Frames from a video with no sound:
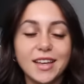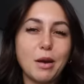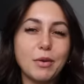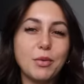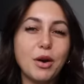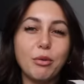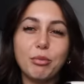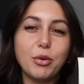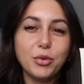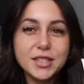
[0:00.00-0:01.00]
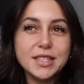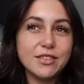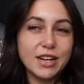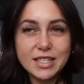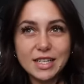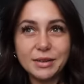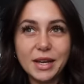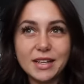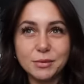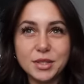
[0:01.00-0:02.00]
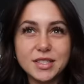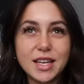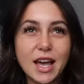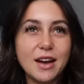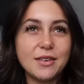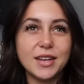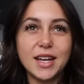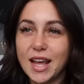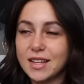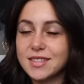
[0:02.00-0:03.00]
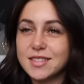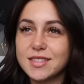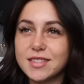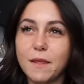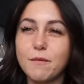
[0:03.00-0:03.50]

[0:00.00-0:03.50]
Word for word: Probably won't, but we'll see if I do and we'll see how it ends.